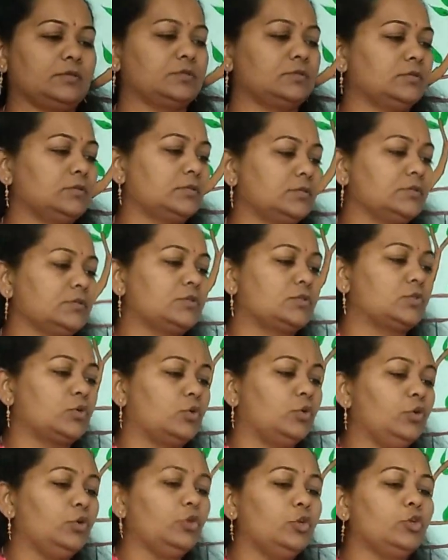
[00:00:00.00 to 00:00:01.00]
So
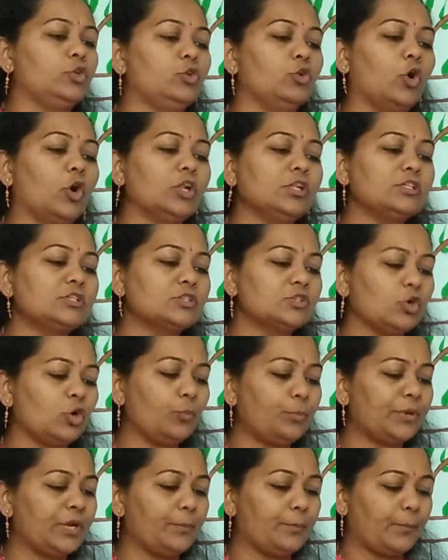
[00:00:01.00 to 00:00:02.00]
you also
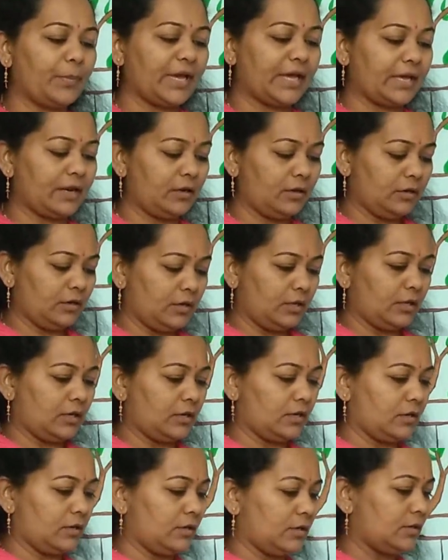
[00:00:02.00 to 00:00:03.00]
prepare
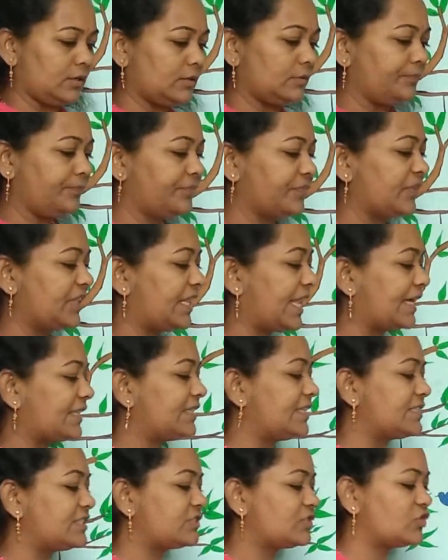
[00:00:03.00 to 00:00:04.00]
like this
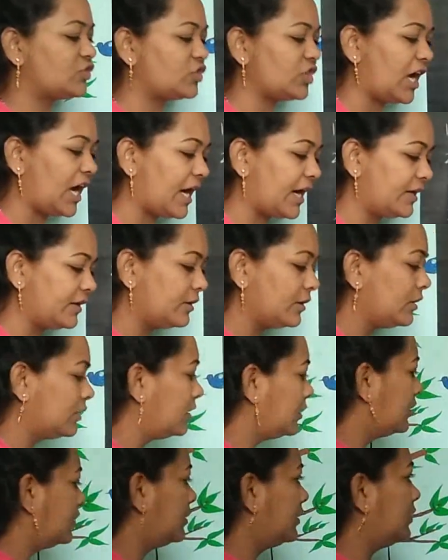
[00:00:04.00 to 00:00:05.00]
chart
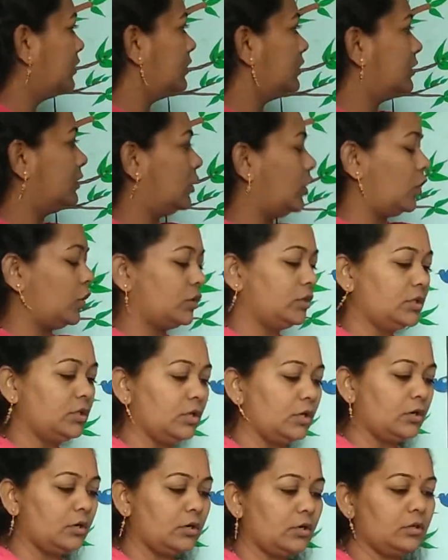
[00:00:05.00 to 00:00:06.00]
on
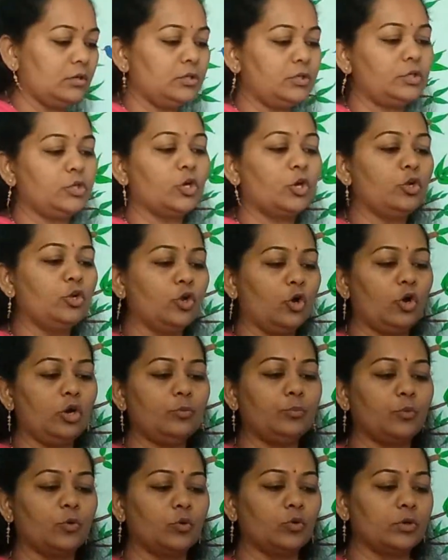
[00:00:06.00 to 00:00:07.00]
your
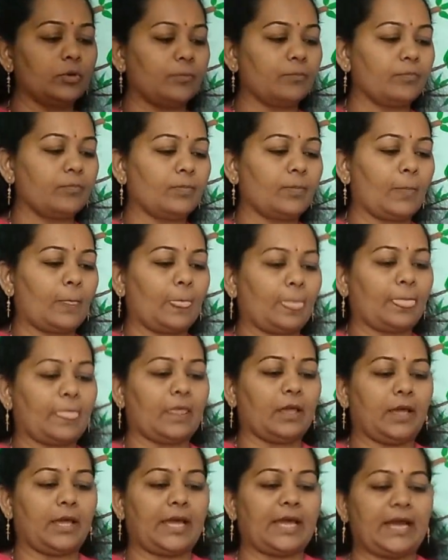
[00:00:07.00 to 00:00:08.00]
notebook,
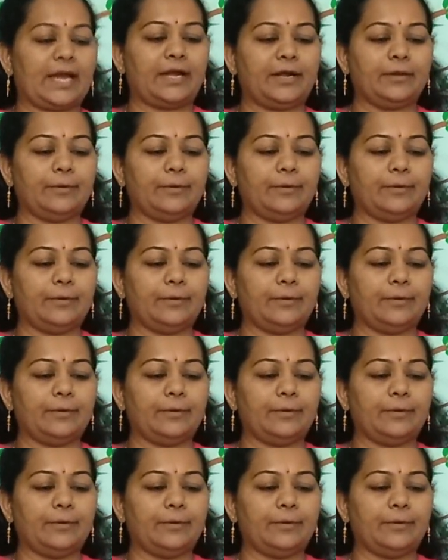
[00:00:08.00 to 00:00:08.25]
and